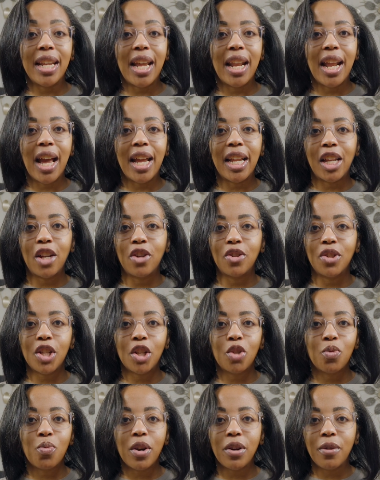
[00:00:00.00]
and I hear
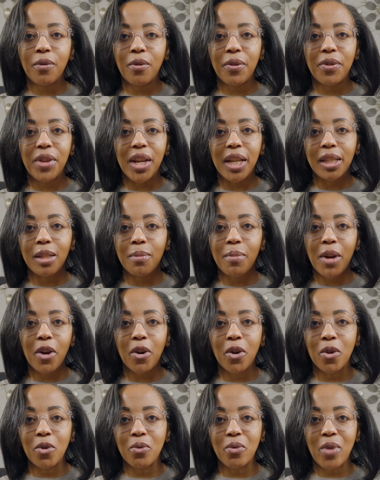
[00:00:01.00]
such wonderful things
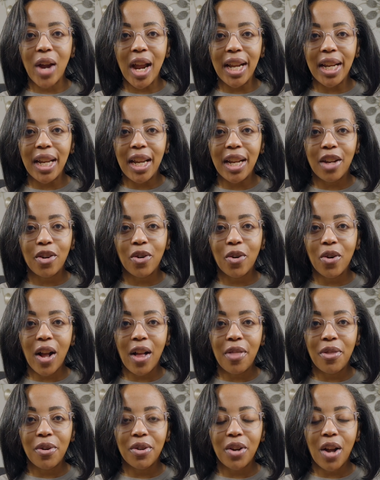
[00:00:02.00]
about her writing and her
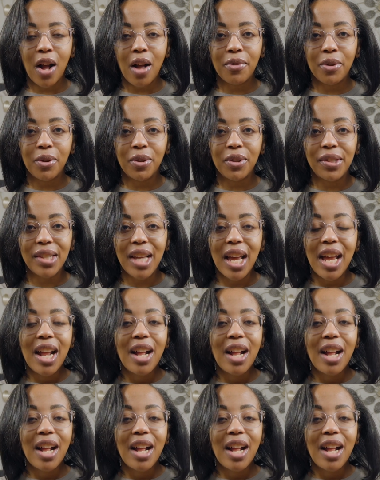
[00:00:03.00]
other novels.